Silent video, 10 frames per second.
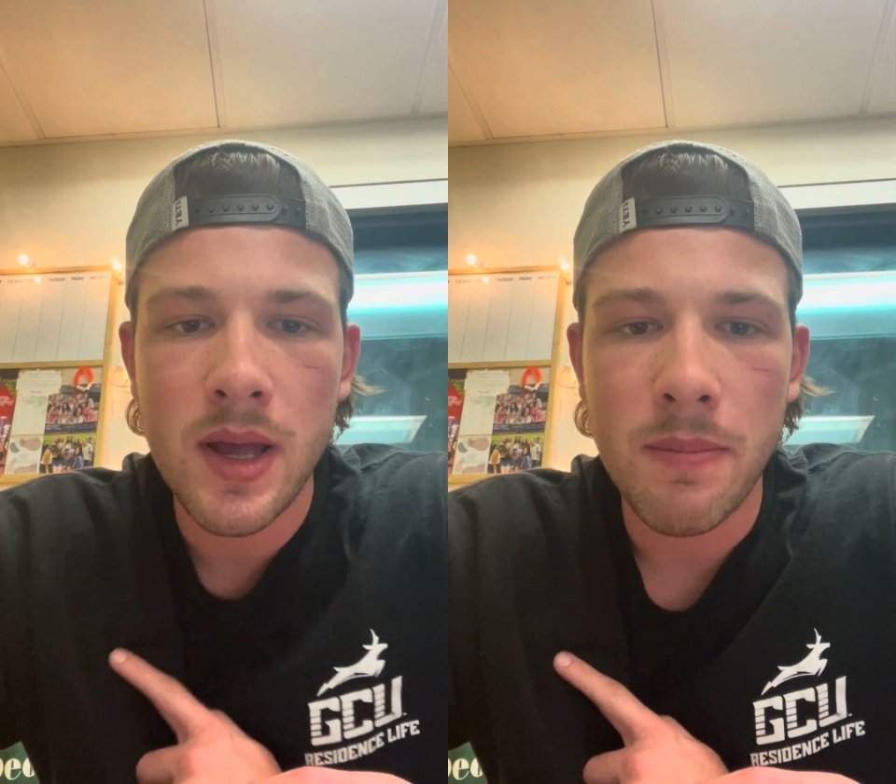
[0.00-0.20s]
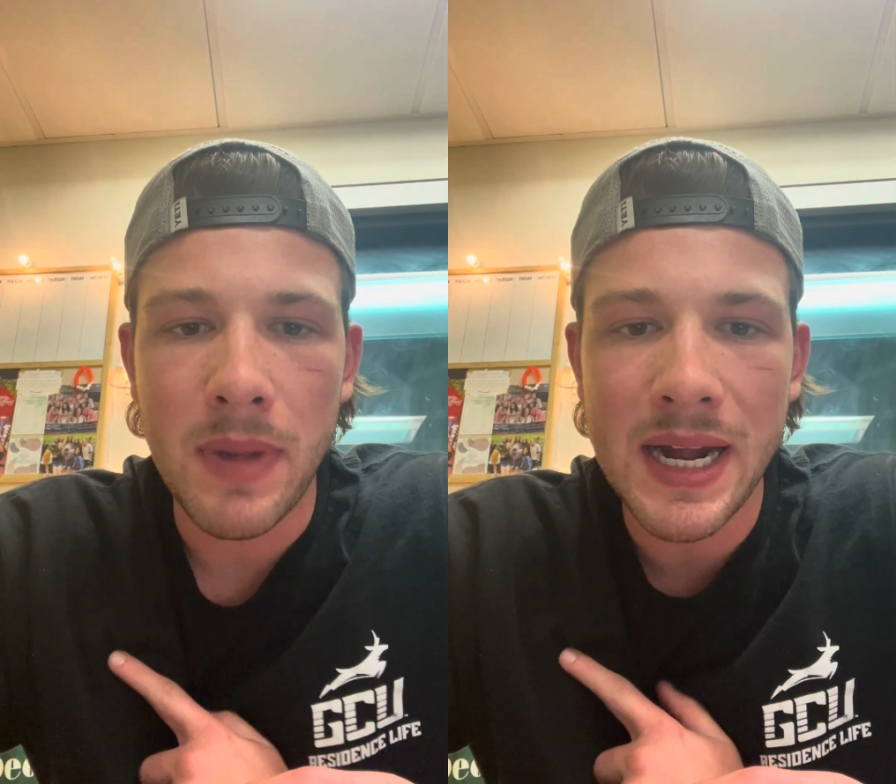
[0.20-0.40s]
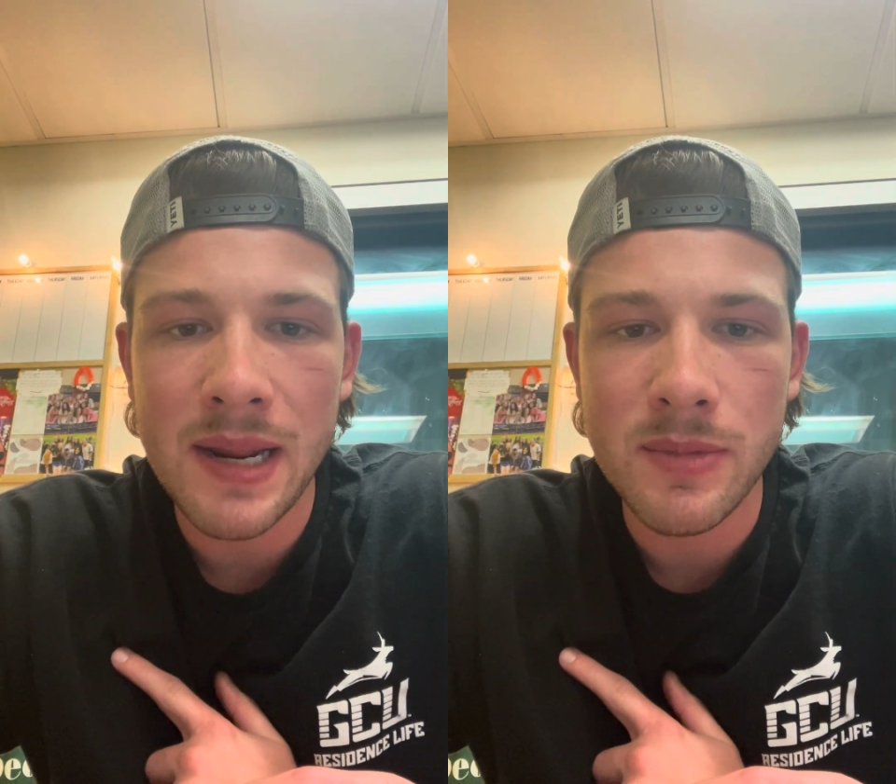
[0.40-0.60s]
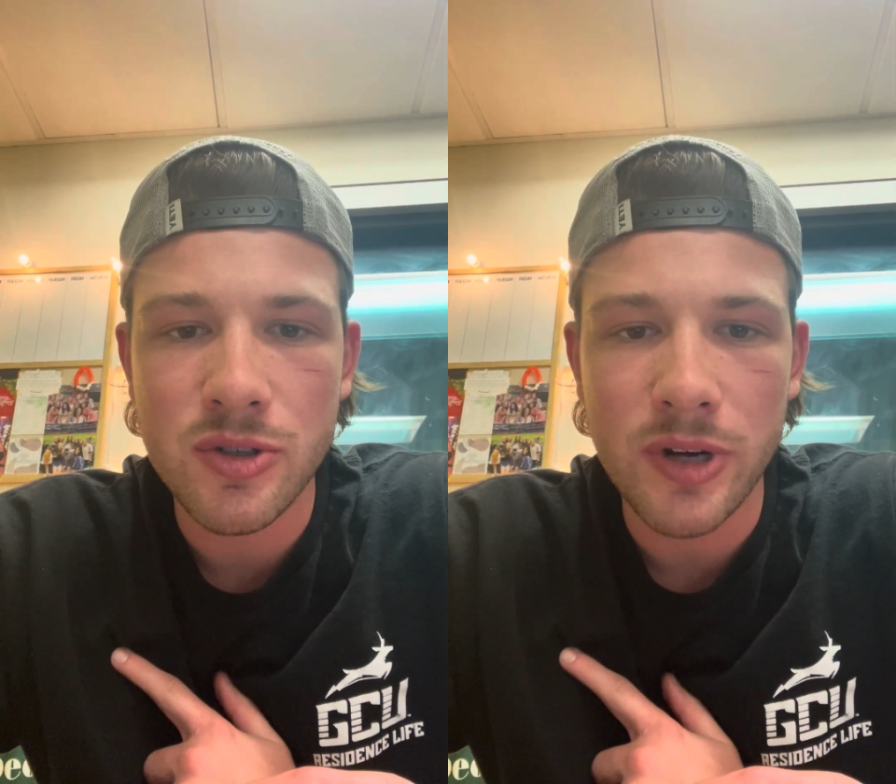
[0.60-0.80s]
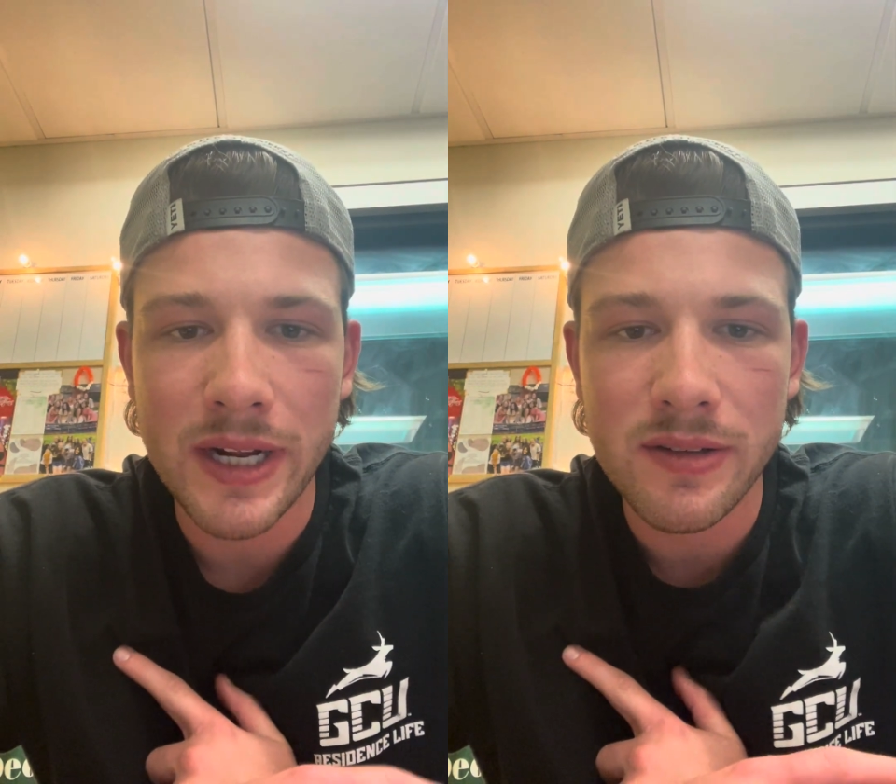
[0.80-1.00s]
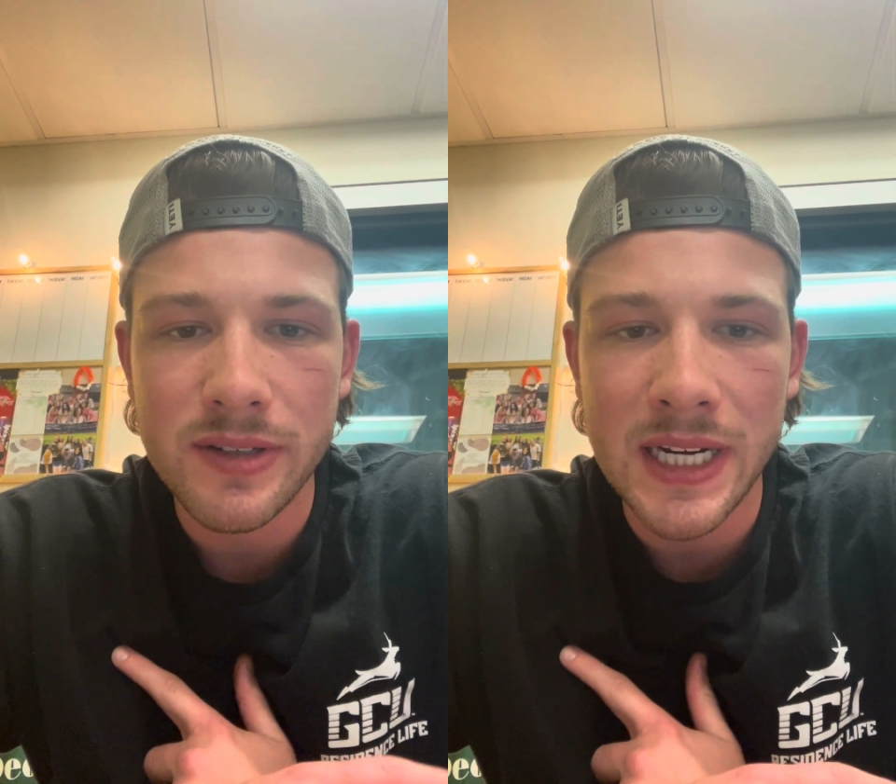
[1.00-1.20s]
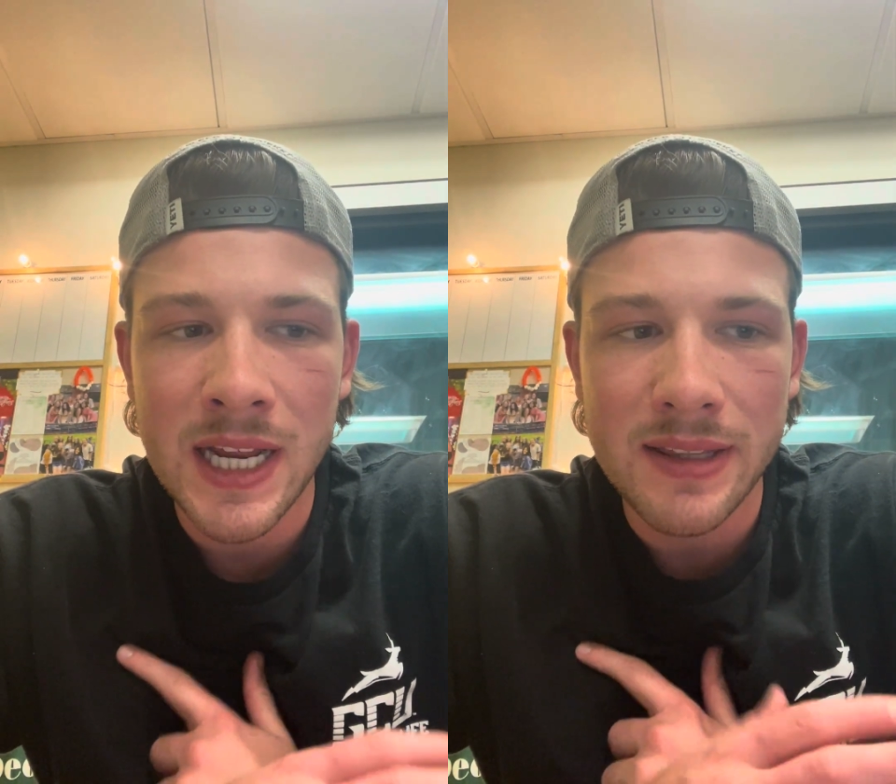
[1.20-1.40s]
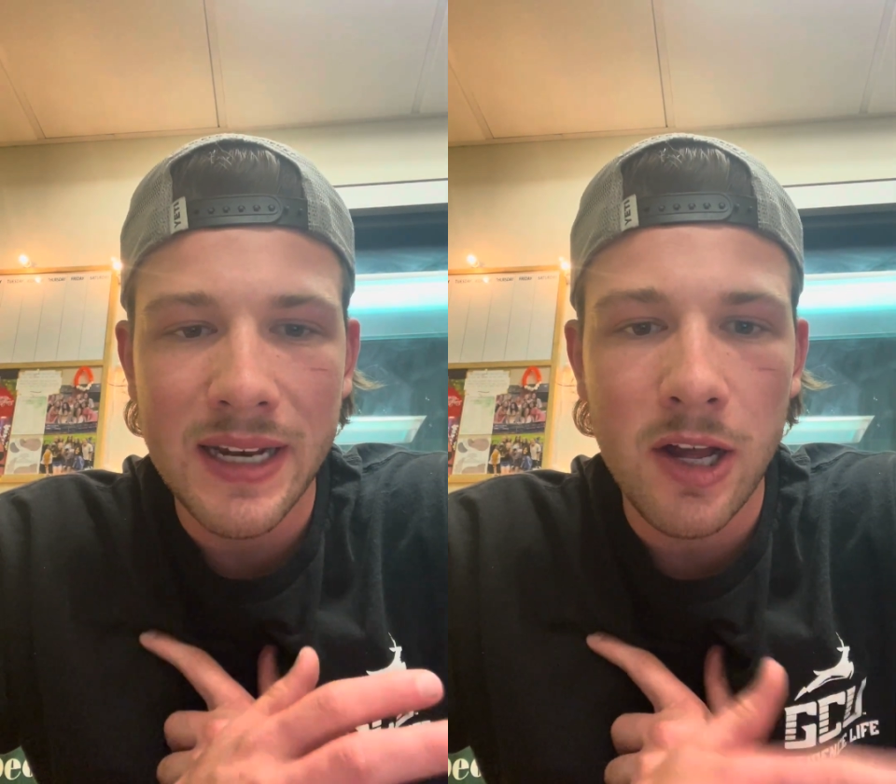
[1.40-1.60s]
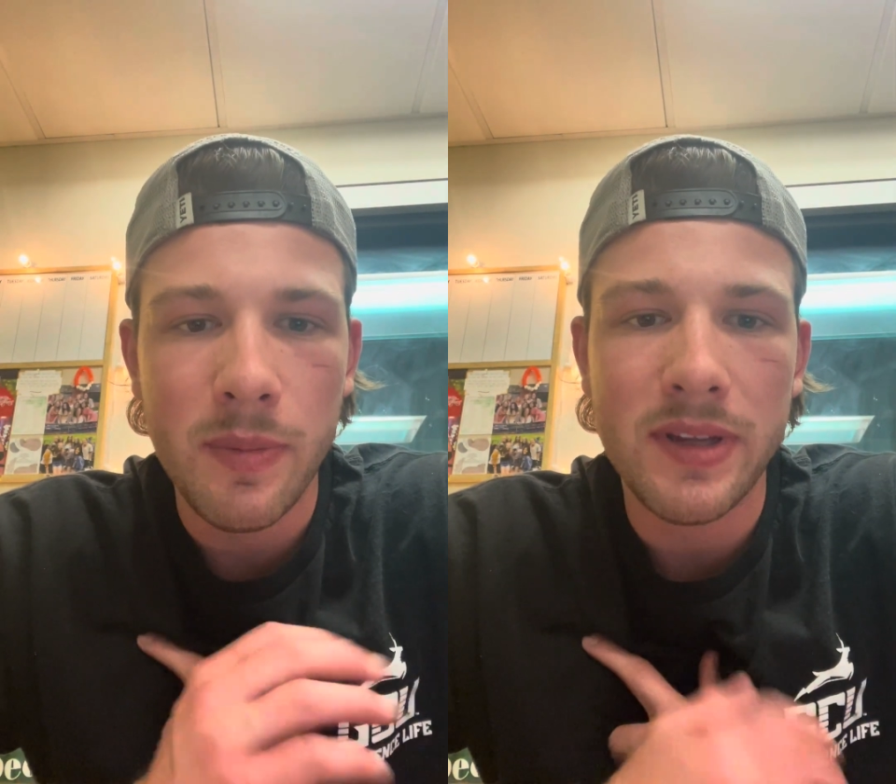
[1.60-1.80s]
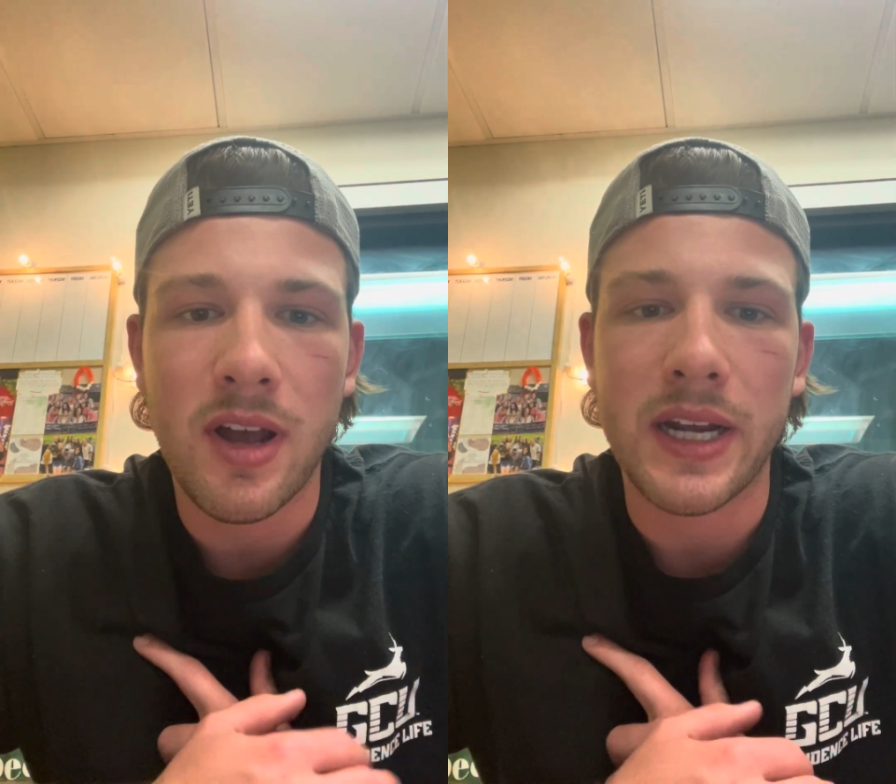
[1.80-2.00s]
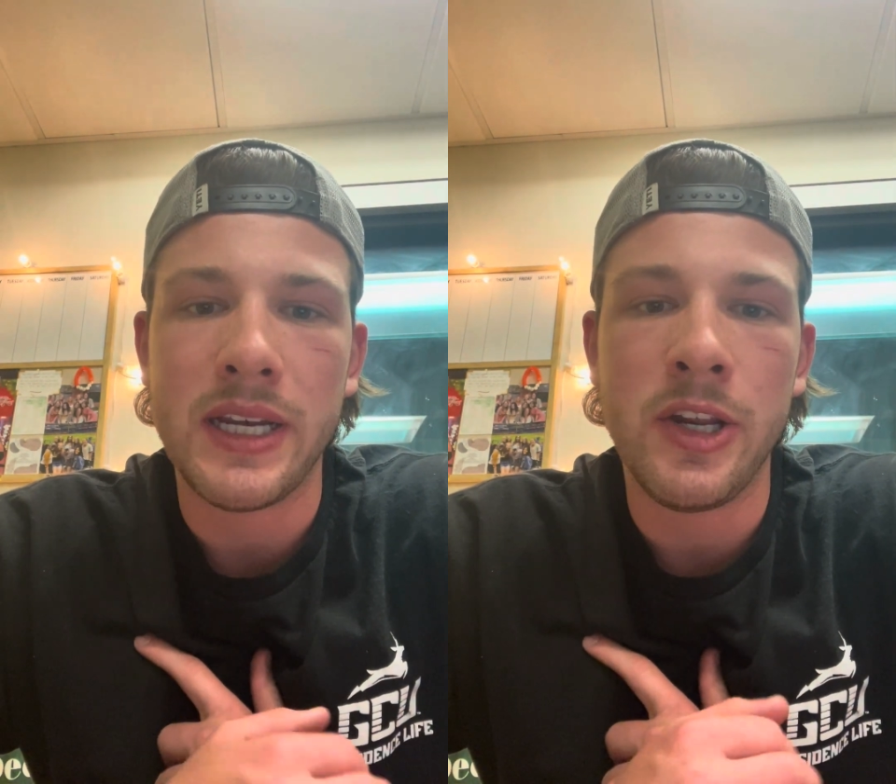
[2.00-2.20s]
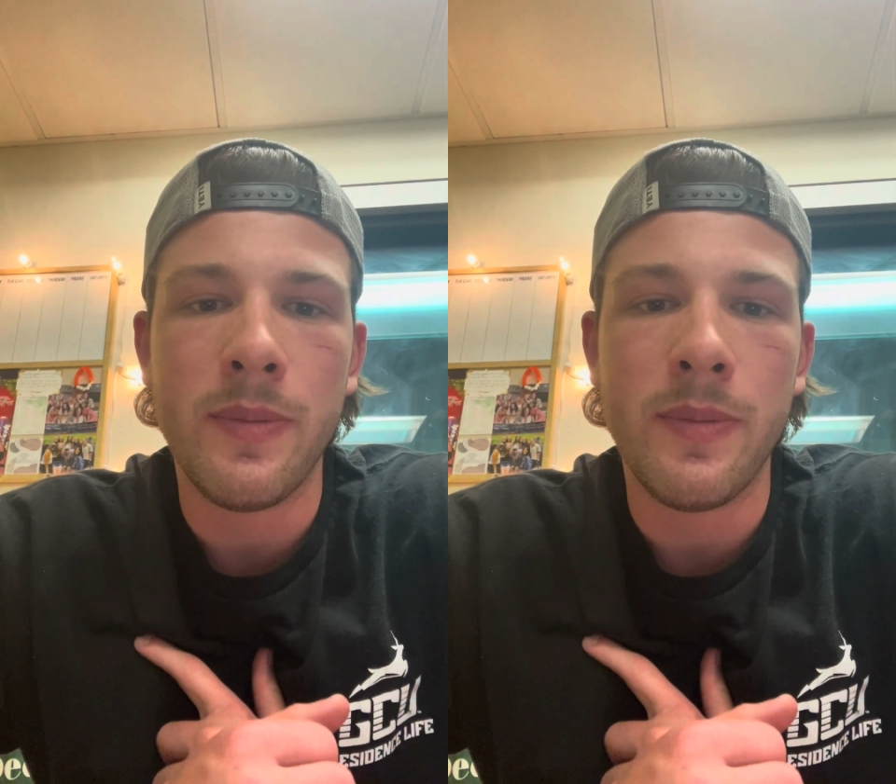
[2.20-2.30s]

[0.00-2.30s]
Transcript: My name is Drake Lucina, and today I'll be talking to you